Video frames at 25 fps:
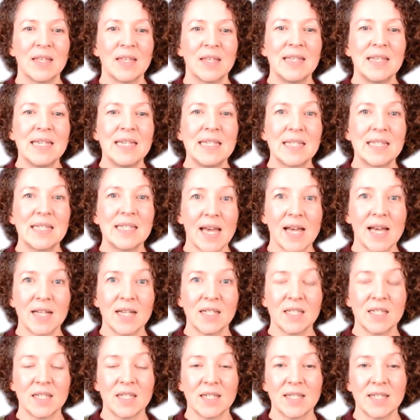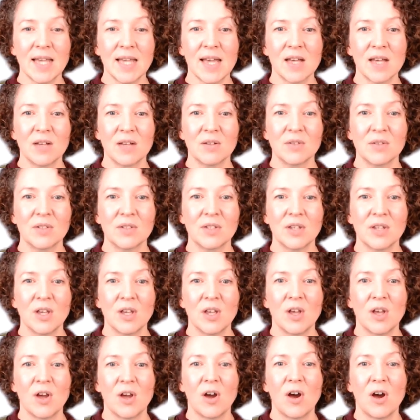These cancer cells
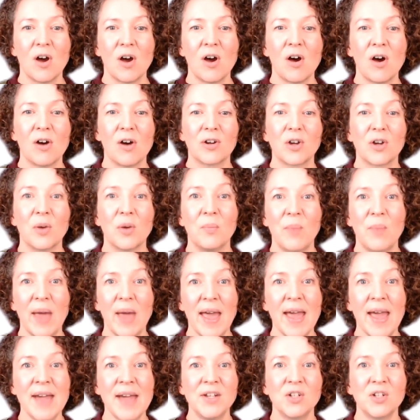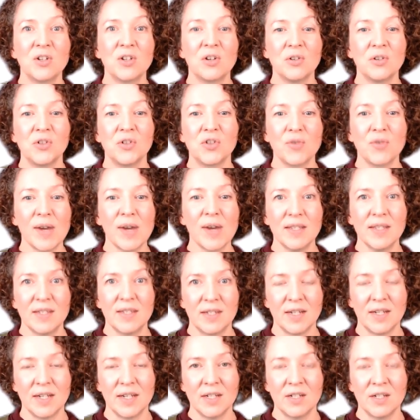are compared and
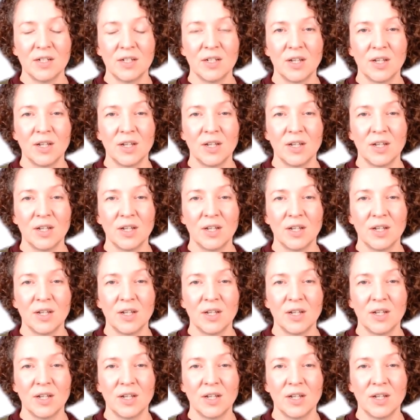contrasted